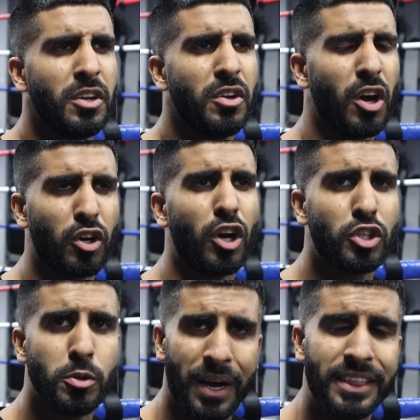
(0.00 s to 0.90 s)
Not got
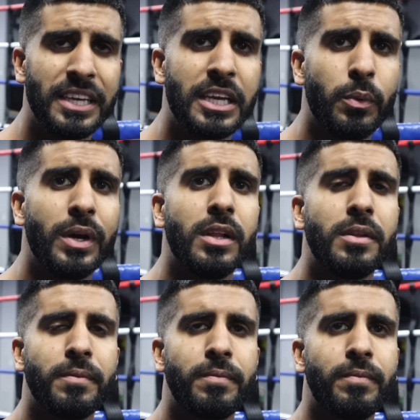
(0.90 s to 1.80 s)
to, but I think he will.
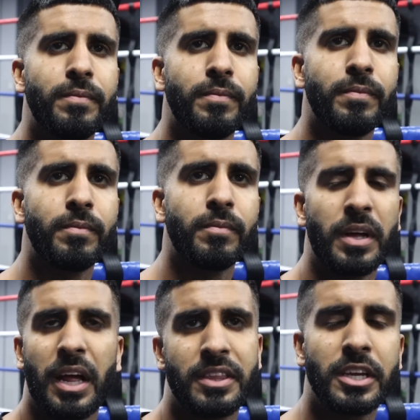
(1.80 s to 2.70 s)

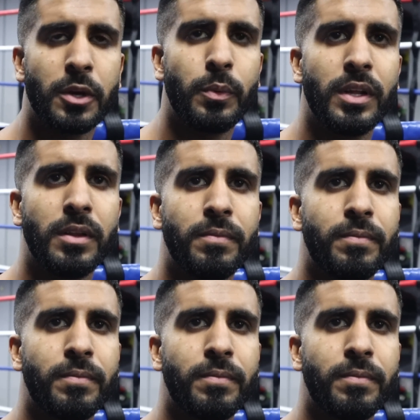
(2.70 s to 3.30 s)
I think he will.